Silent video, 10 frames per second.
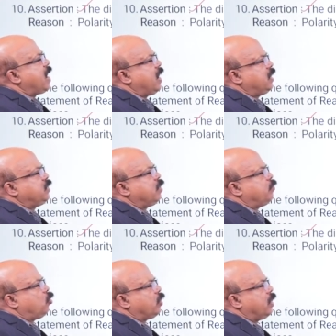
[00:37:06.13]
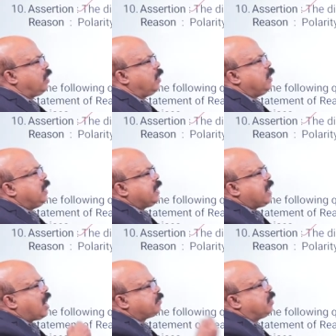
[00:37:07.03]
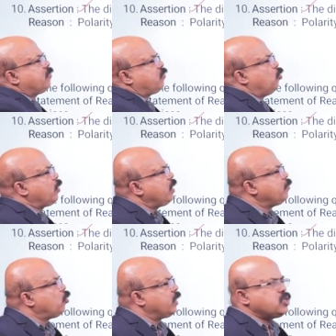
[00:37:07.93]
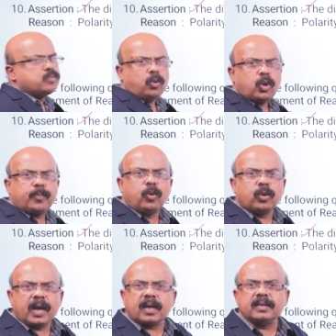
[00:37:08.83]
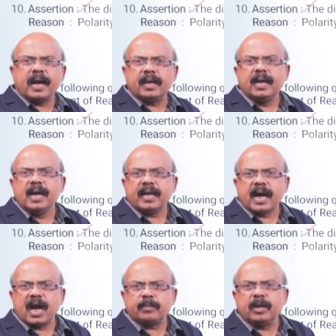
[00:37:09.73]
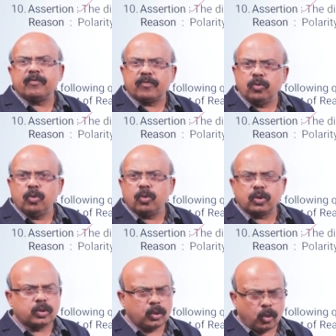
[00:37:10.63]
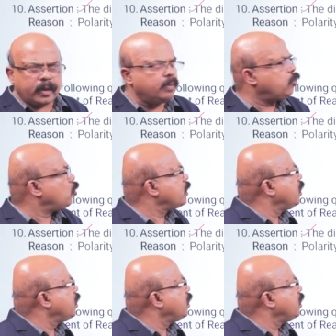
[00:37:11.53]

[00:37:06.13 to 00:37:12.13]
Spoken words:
halogen bond. Carbon fluorine bond is more polar than carbon chlorine bond.